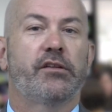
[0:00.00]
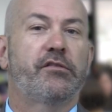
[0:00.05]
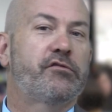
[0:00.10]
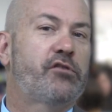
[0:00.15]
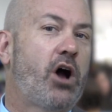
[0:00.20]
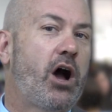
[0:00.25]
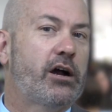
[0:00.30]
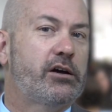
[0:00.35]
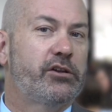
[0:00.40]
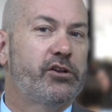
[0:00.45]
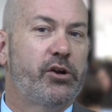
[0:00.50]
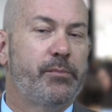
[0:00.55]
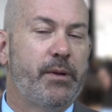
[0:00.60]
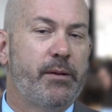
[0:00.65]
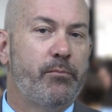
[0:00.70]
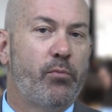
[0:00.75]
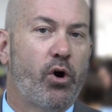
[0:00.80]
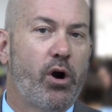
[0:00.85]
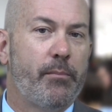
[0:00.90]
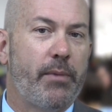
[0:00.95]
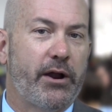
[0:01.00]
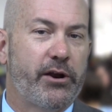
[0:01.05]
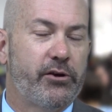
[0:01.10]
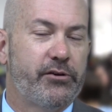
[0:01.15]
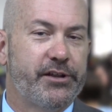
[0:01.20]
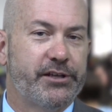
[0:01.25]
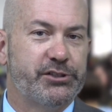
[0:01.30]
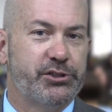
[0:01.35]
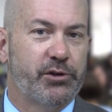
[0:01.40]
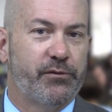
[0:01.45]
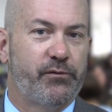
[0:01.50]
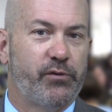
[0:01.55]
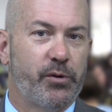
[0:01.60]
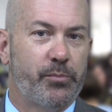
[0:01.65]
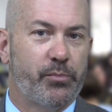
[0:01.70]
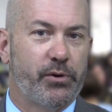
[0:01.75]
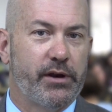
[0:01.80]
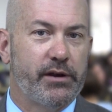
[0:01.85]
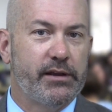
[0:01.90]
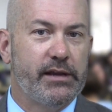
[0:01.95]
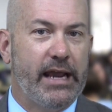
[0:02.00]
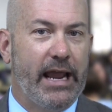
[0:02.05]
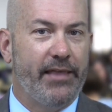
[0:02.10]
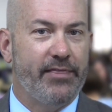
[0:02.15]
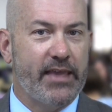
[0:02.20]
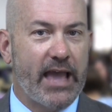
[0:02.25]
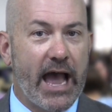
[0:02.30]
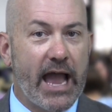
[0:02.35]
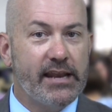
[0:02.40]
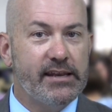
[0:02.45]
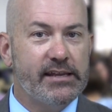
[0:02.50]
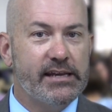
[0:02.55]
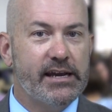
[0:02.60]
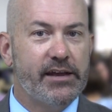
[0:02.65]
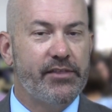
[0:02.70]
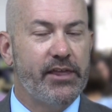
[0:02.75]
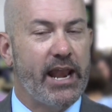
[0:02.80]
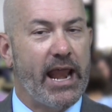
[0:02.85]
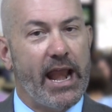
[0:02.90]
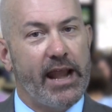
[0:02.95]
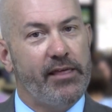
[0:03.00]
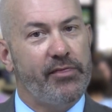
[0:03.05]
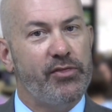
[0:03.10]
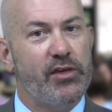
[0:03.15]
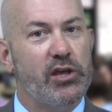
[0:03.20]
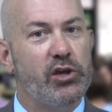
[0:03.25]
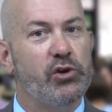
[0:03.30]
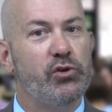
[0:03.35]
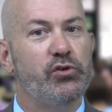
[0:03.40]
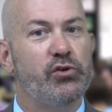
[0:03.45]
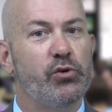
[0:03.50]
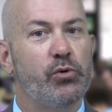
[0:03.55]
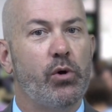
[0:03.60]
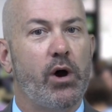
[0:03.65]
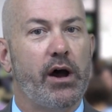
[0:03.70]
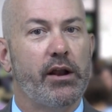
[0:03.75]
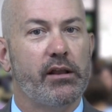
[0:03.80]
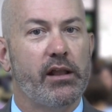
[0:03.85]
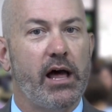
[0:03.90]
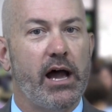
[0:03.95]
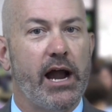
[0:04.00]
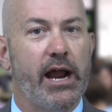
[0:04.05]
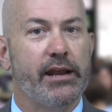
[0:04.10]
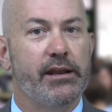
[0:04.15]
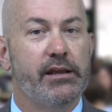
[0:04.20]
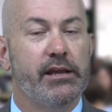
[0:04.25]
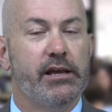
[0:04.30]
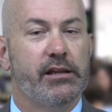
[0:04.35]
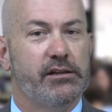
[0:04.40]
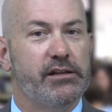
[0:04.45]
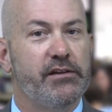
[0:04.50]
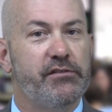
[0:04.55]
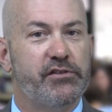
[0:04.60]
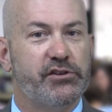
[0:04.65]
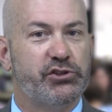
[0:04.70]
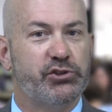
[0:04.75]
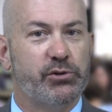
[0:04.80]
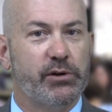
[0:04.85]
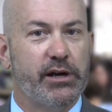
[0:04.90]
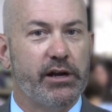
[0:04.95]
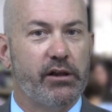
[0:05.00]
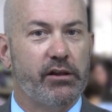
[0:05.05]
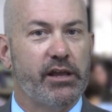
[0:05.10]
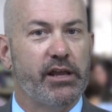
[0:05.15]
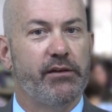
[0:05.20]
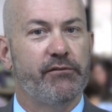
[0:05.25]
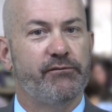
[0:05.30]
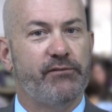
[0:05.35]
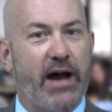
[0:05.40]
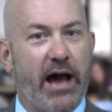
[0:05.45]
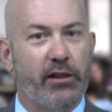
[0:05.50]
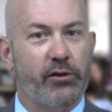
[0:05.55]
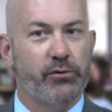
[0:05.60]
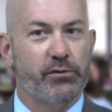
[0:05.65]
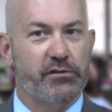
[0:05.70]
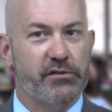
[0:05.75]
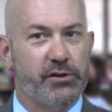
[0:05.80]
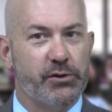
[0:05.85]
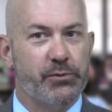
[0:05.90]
Let's talk a little bit more about your digital footprint and the idea that anything you do online leaves a trail and follows